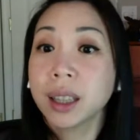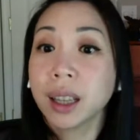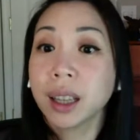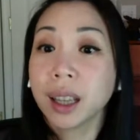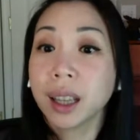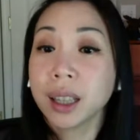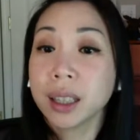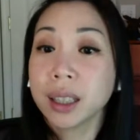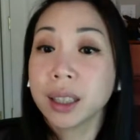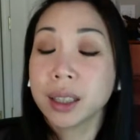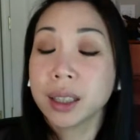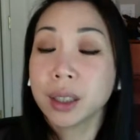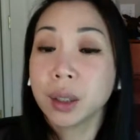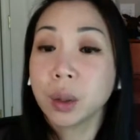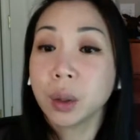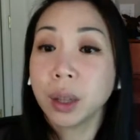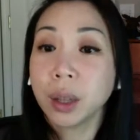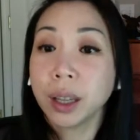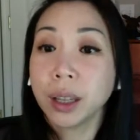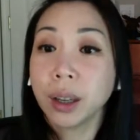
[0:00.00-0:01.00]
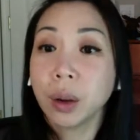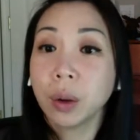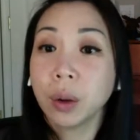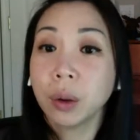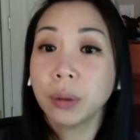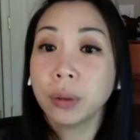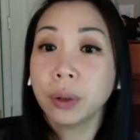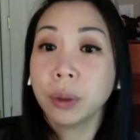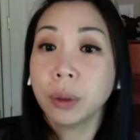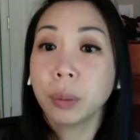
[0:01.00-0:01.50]
as you let go of
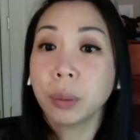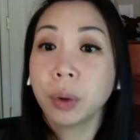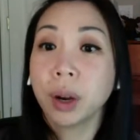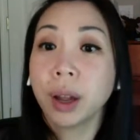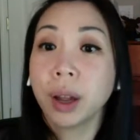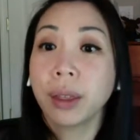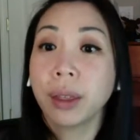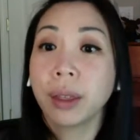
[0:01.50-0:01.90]
your breath.